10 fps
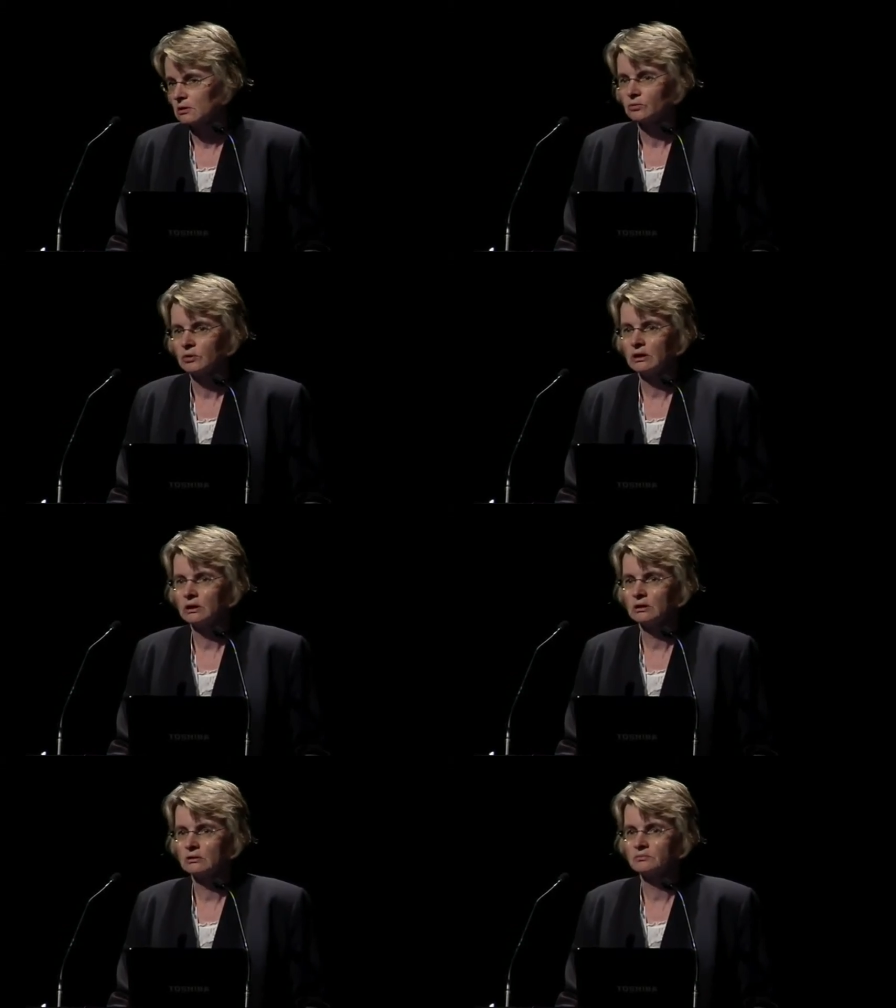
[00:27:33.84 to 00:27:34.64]

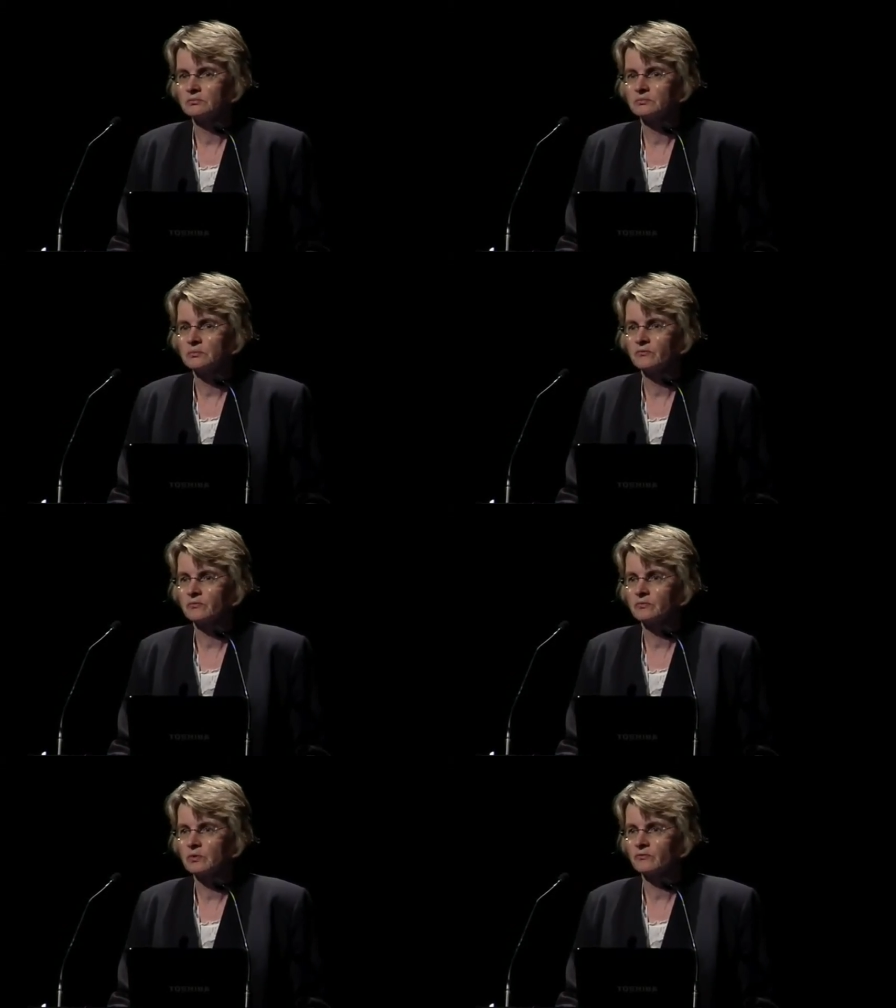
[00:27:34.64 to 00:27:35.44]
where
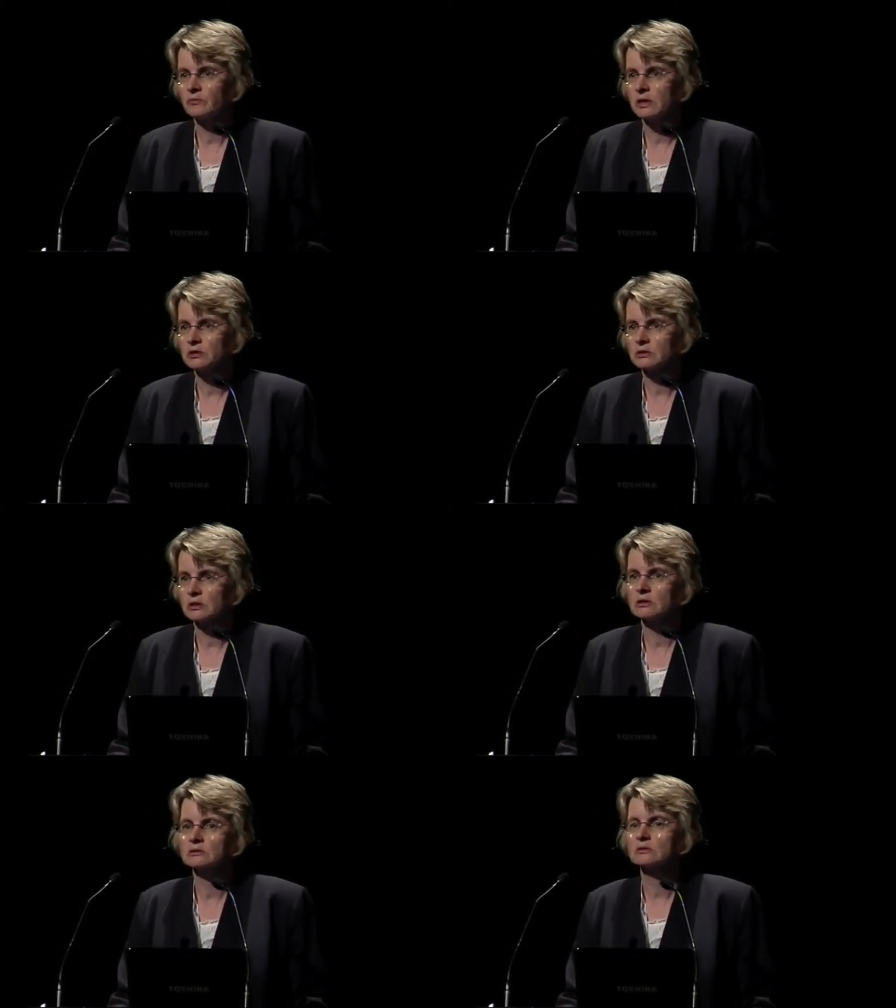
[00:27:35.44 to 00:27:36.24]
information
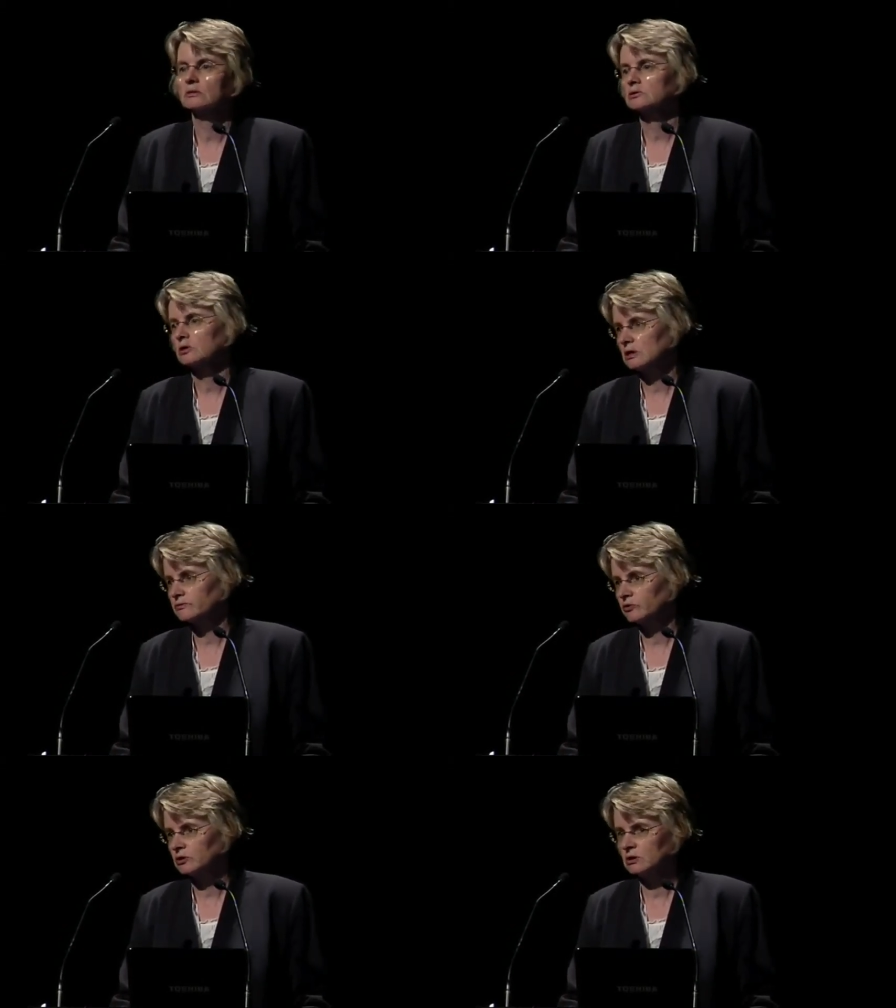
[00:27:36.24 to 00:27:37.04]
is
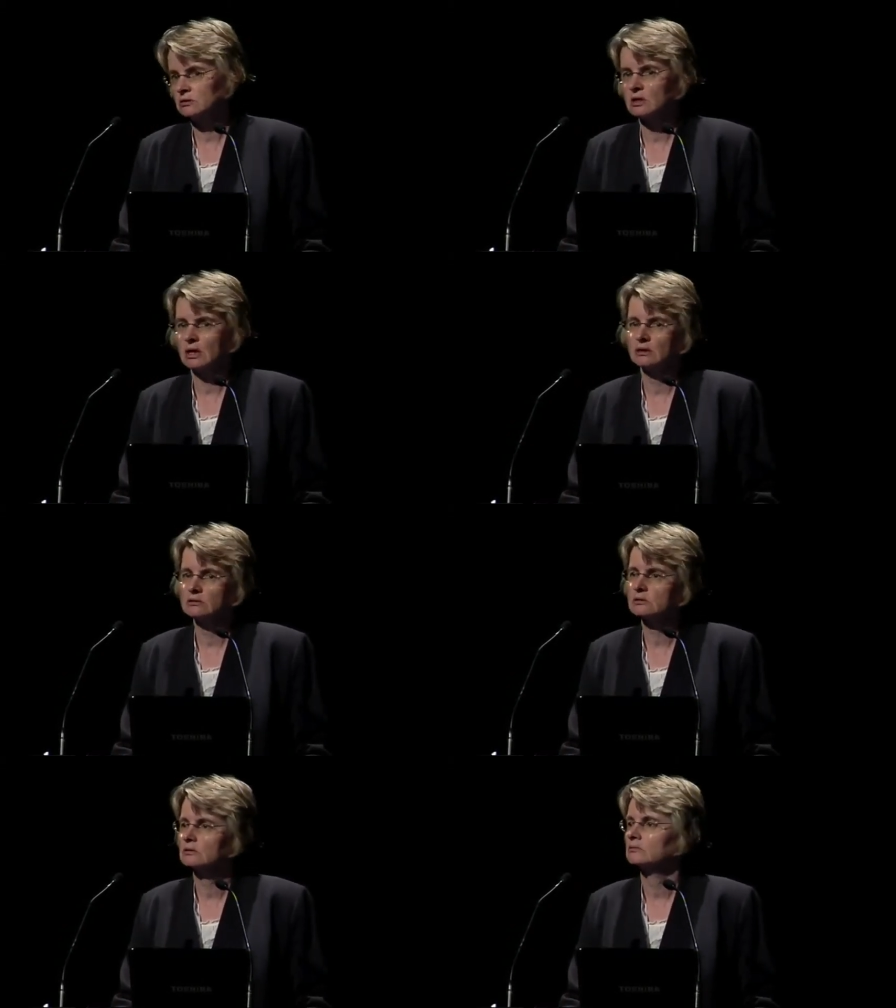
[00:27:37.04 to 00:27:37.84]
transferred in
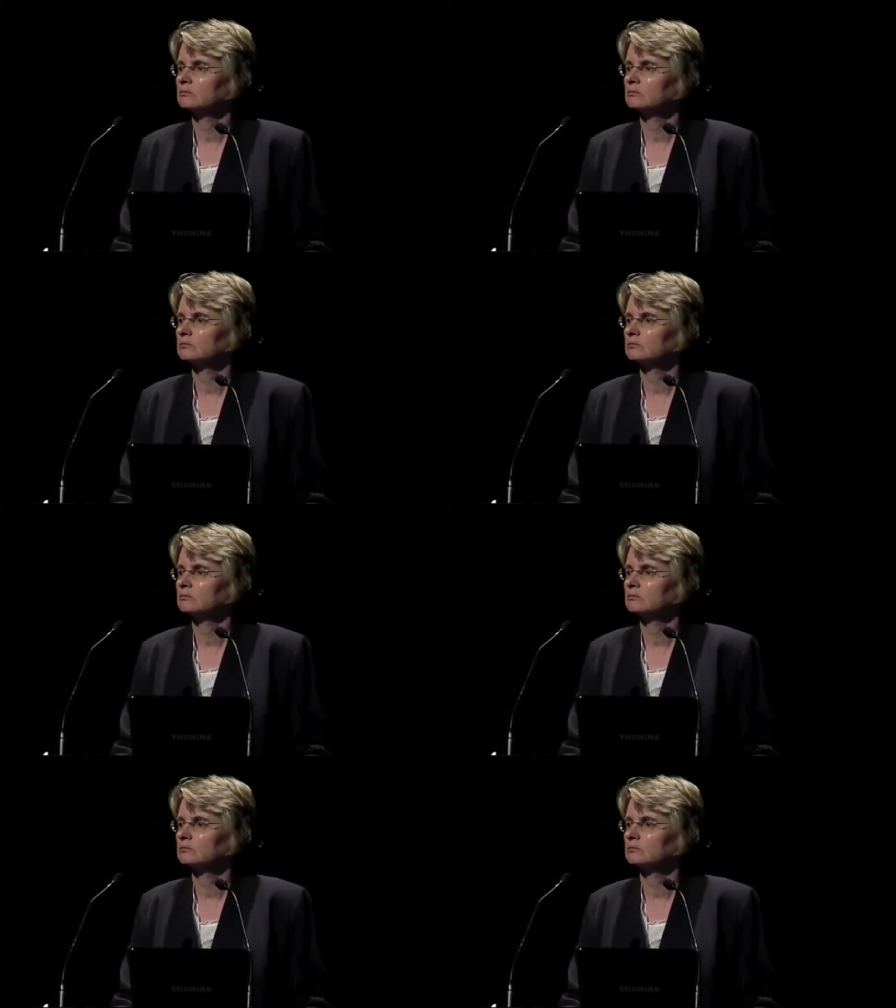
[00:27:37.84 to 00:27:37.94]
and